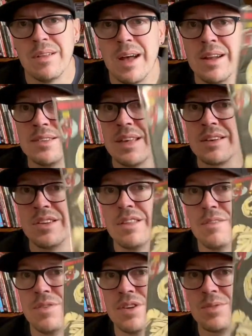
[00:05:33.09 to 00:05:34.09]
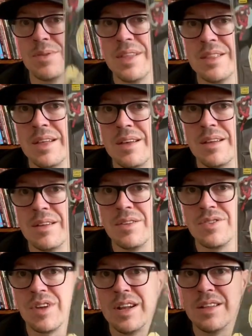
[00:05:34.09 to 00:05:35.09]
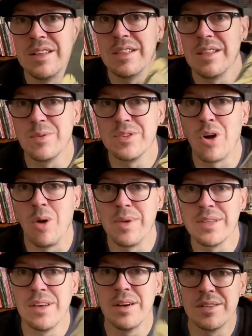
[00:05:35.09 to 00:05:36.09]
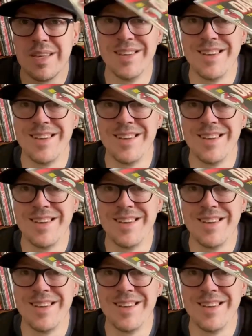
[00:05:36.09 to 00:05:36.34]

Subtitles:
and it's actually the first one that Australia did that was comic size.